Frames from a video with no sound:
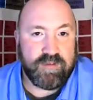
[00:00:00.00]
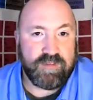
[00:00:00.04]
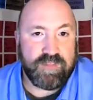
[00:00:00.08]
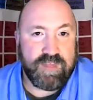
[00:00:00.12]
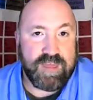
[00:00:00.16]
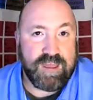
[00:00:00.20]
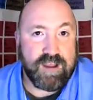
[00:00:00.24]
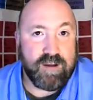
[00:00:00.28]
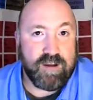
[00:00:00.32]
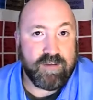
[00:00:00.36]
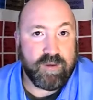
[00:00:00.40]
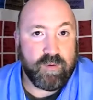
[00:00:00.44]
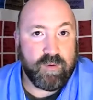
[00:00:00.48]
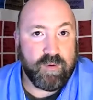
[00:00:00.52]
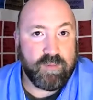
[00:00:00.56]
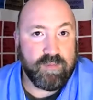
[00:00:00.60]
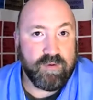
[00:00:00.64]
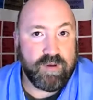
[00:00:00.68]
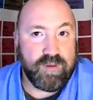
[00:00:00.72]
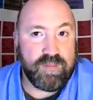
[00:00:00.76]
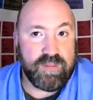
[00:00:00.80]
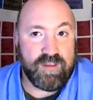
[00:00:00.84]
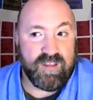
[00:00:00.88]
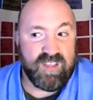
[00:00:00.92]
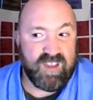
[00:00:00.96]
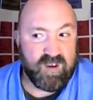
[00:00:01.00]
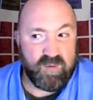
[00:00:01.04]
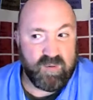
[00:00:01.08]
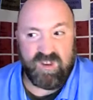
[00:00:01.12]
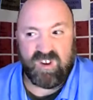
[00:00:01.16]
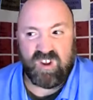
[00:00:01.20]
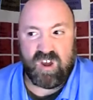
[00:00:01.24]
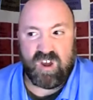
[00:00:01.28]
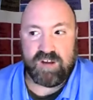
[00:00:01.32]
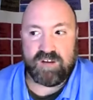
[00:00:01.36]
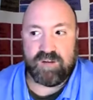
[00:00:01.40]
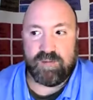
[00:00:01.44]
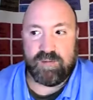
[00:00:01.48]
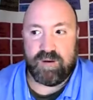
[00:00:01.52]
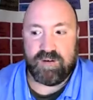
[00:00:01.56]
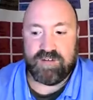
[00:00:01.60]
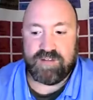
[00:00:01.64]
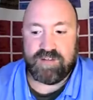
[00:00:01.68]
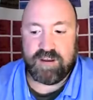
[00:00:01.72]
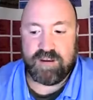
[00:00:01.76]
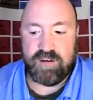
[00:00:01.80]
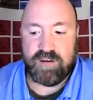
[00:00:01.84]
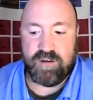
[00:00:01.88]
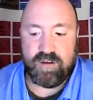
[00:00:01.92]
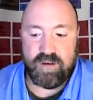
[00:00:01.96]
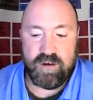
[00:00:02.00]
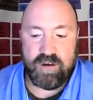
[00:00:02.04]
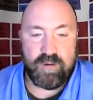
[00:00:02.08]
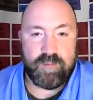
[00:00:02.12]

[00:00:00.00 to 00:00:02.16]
the air that we're breathing, like we talked about a second ago.